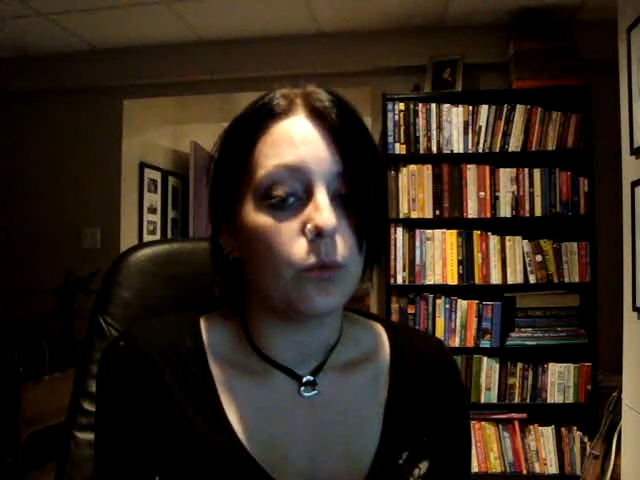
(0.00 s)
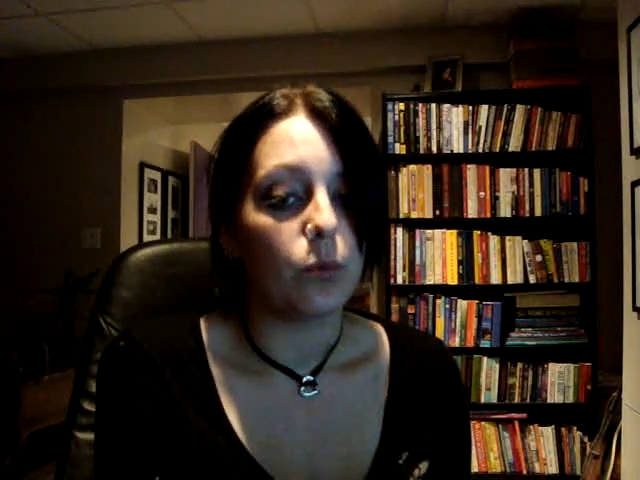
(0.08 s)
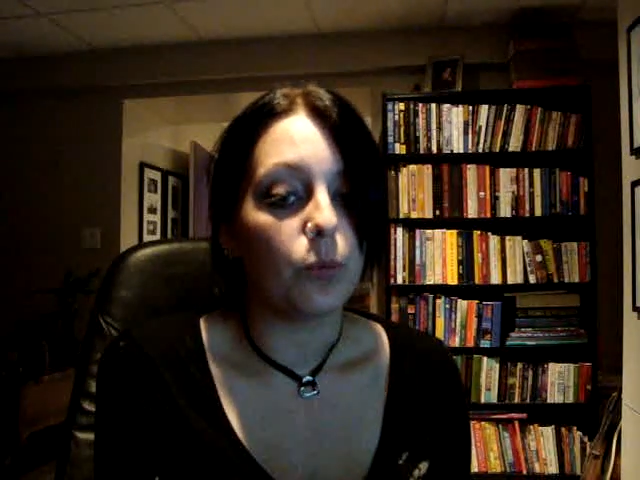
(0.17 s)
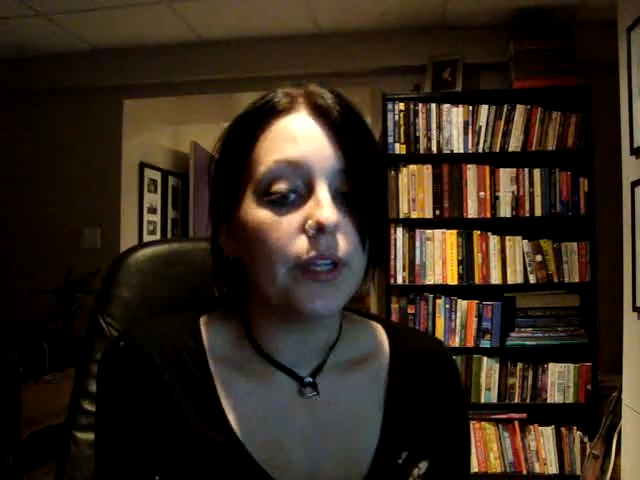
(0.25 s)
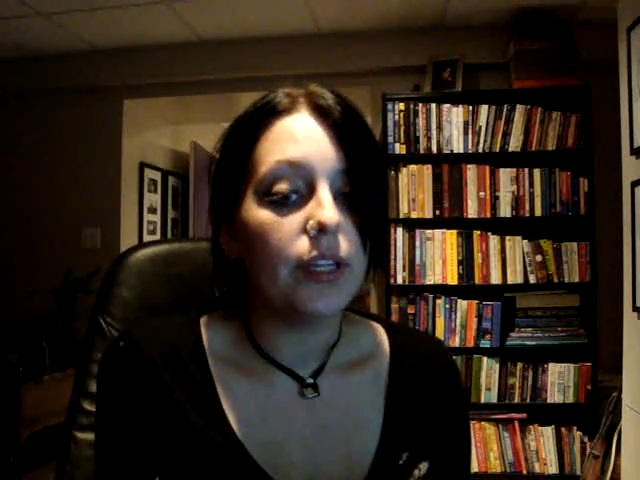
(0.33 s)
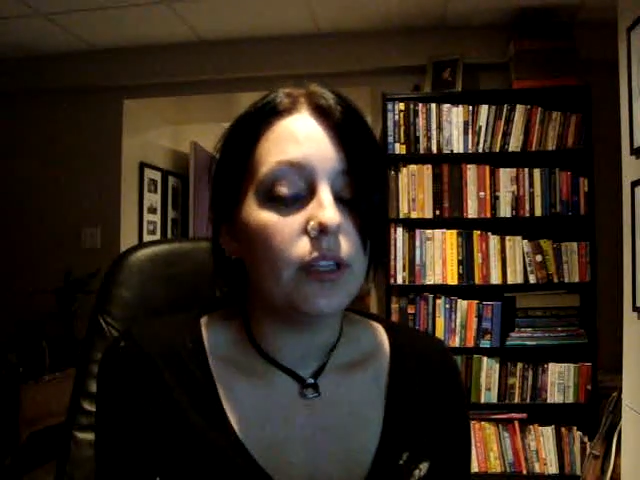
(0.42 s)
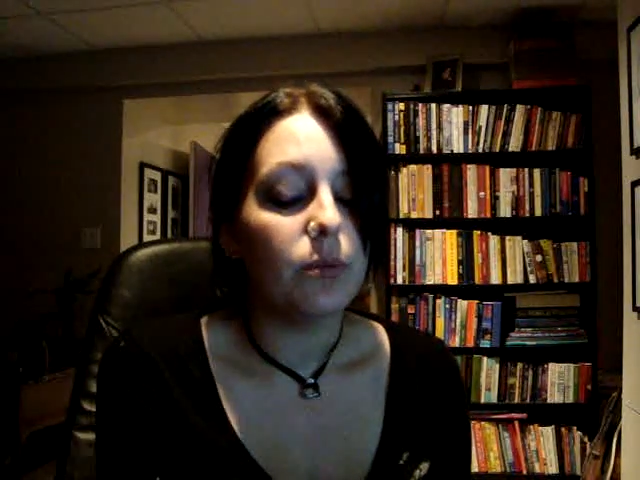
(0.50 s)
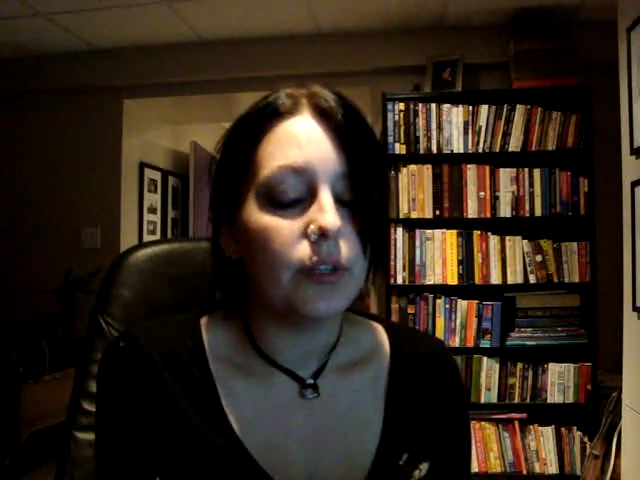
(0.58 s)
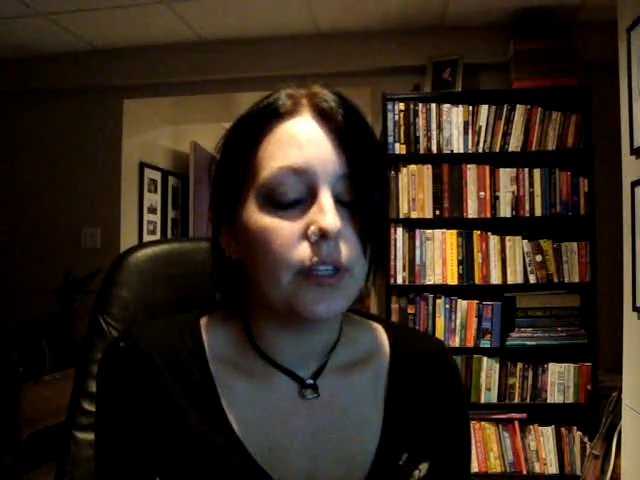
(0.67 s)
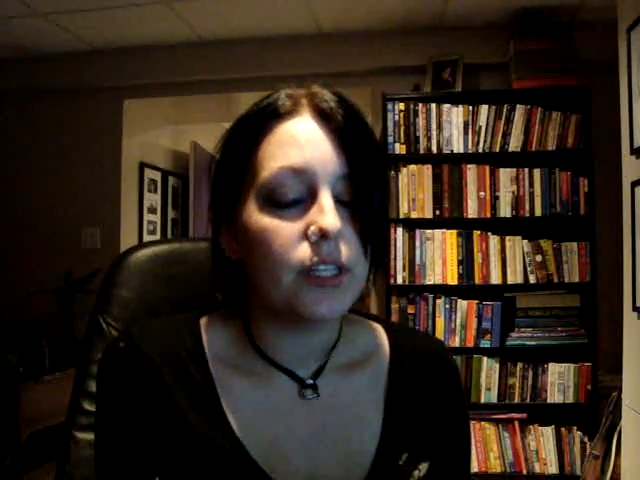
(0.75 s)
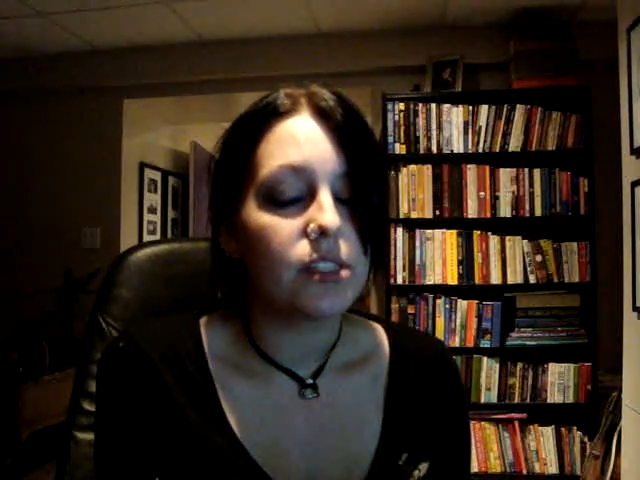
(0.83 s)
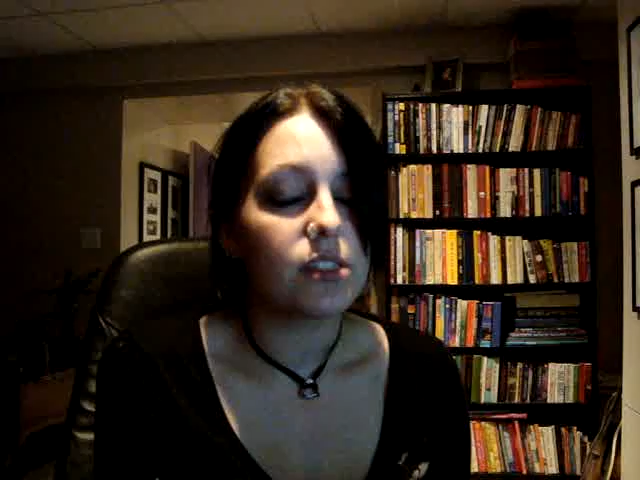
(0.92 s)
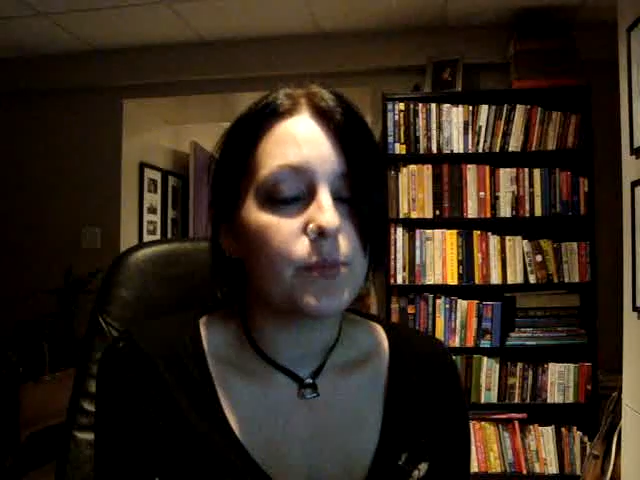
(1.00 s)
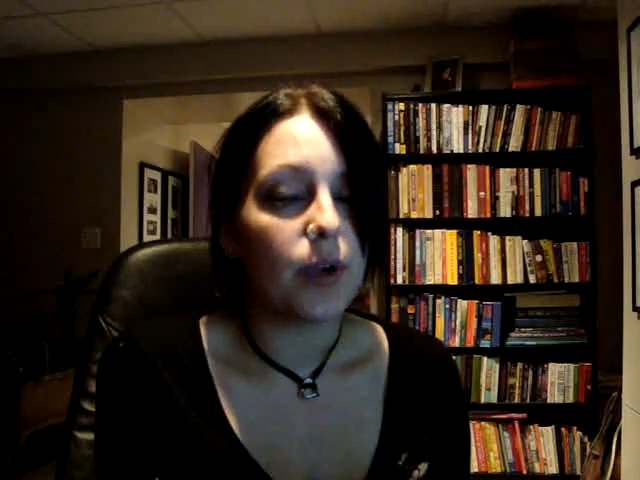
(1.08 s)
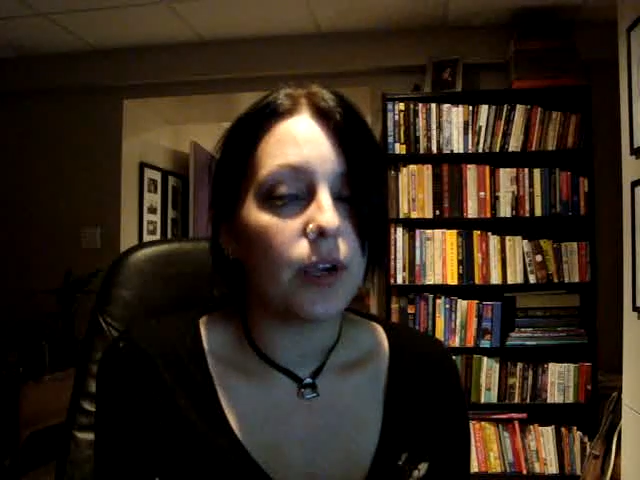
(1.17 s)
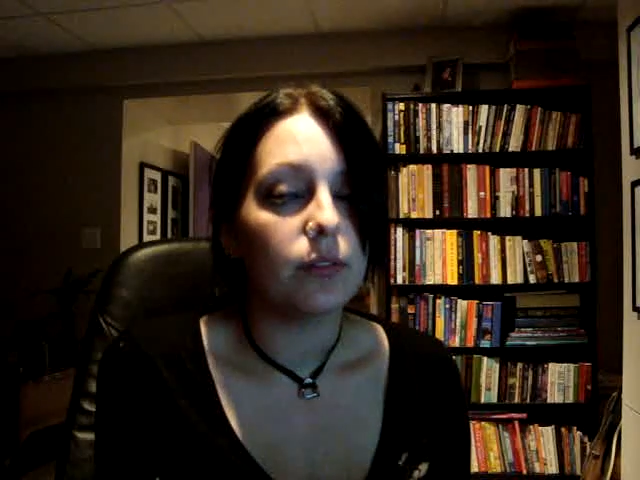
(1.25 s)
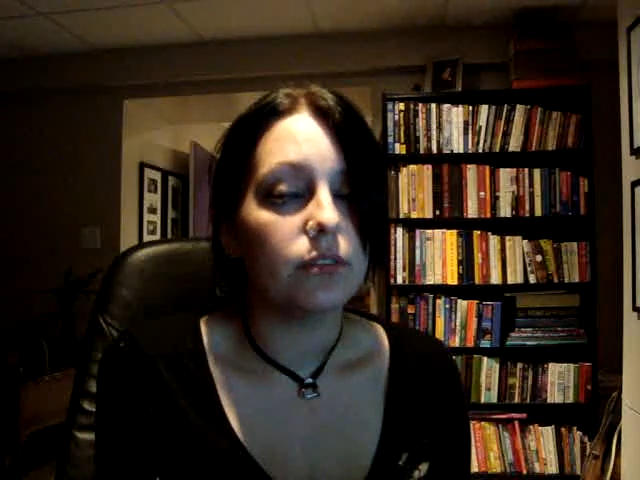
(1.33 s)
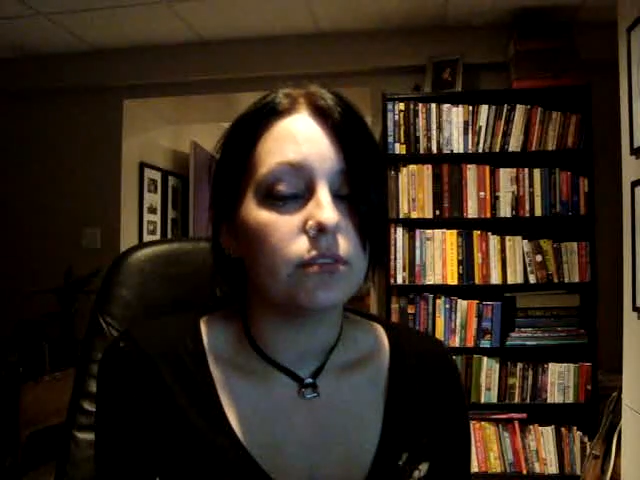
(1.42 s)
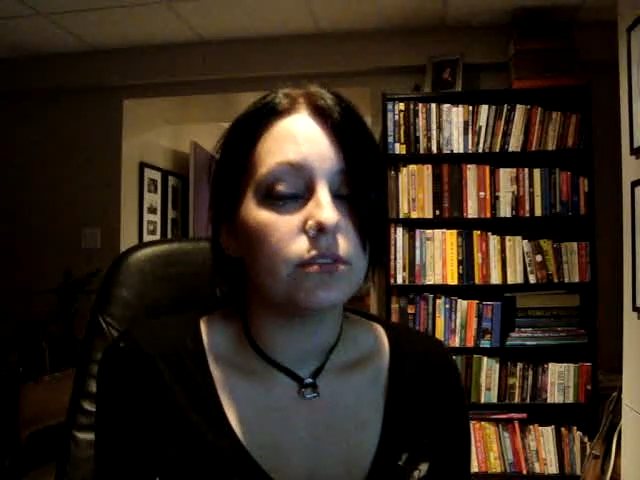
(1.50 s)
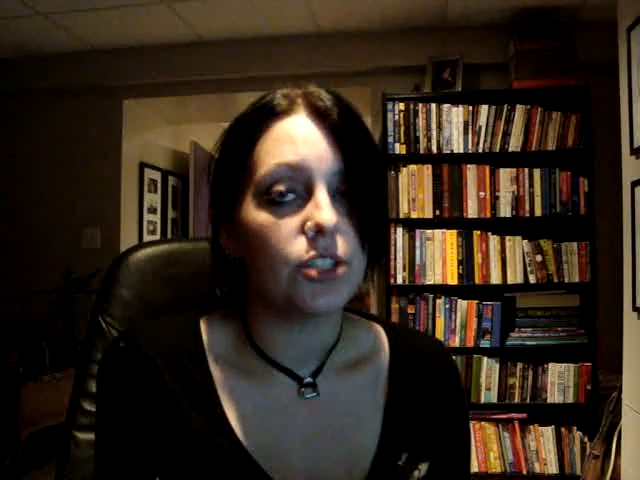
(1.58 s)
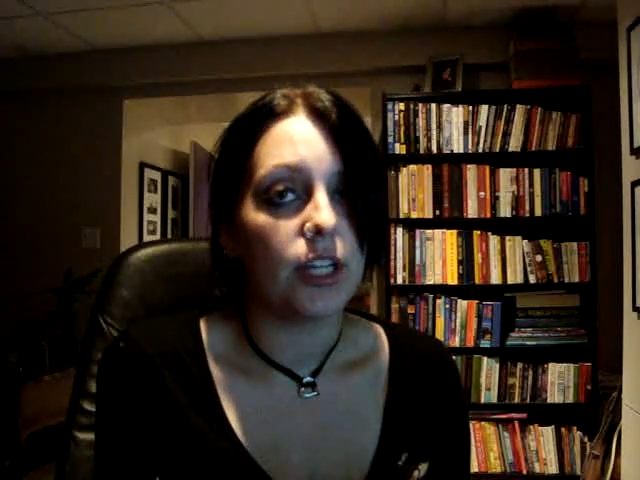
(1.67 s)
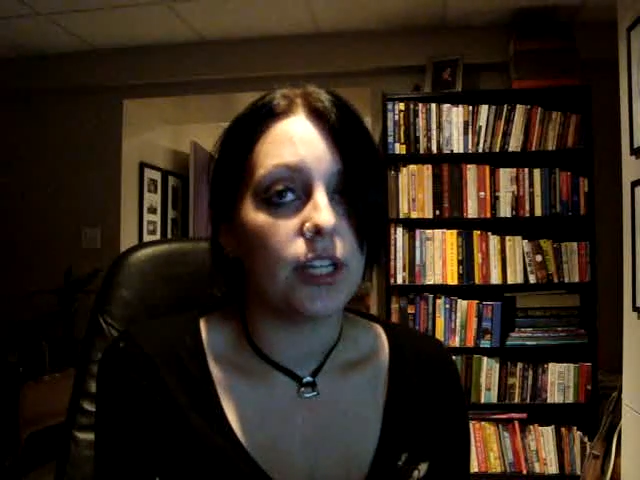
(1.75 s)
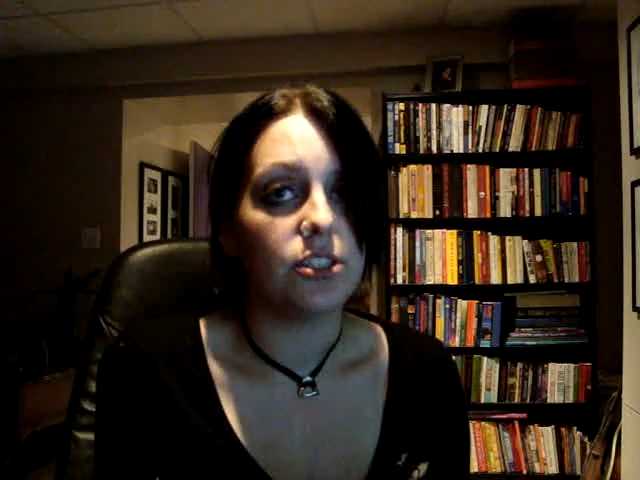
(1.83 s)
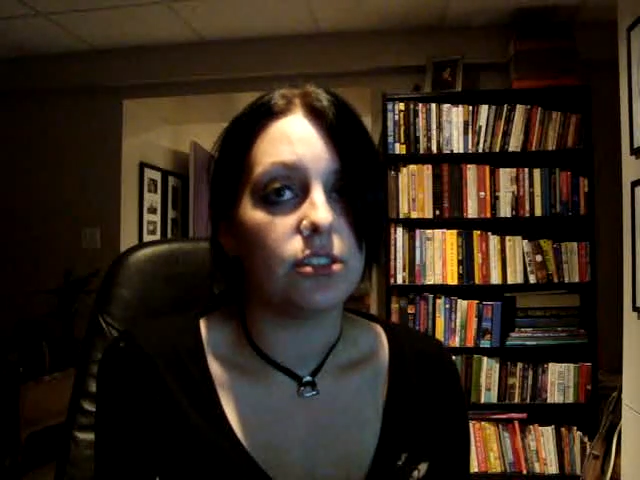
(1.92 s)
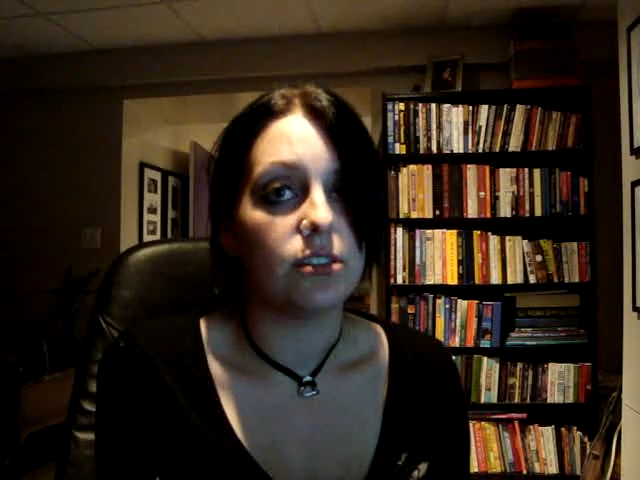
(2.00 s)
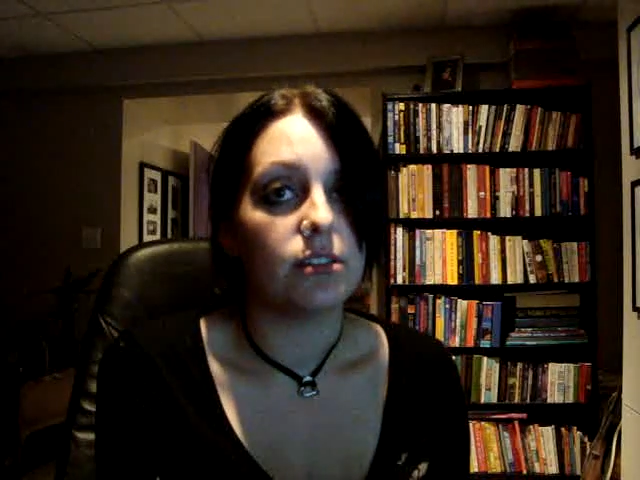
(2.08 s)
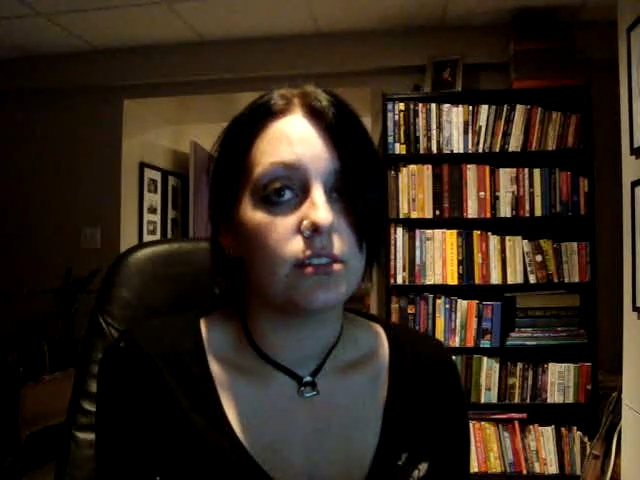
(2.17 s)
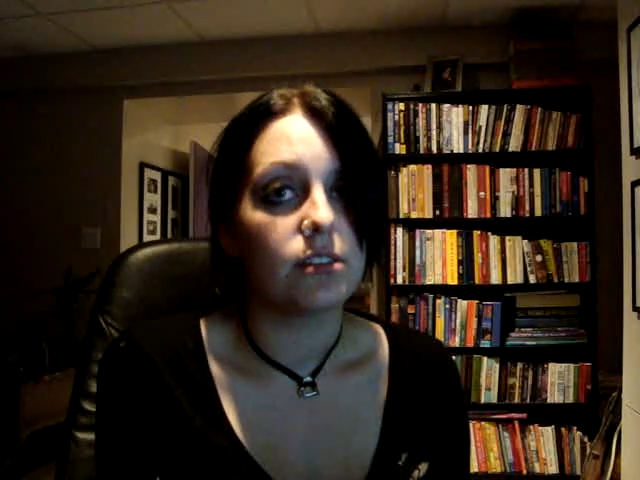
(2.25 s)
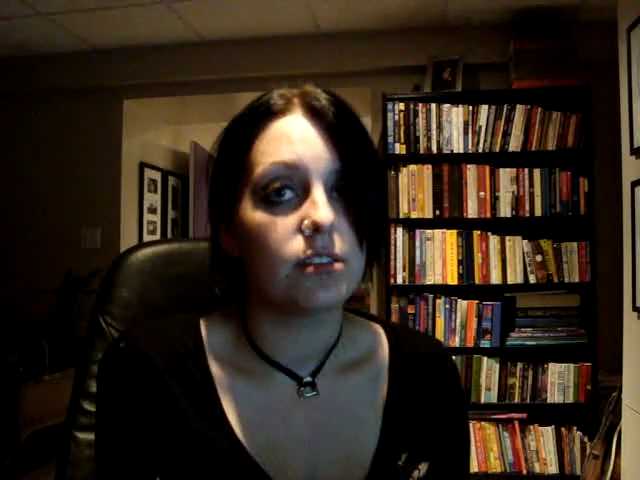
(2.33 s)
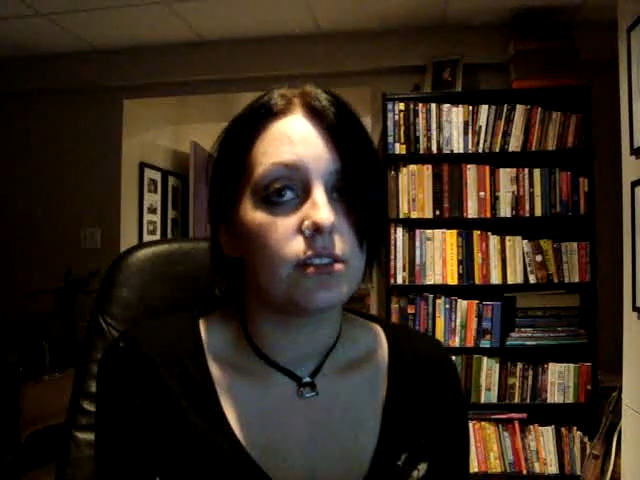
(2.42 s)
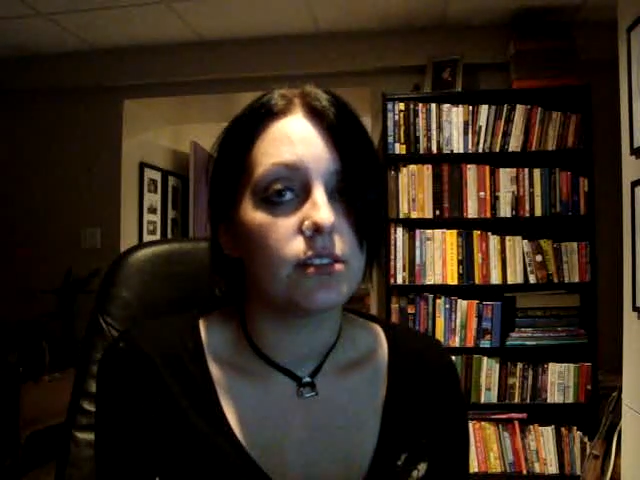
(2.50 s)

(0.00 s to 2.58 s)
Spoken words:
really, really smart changes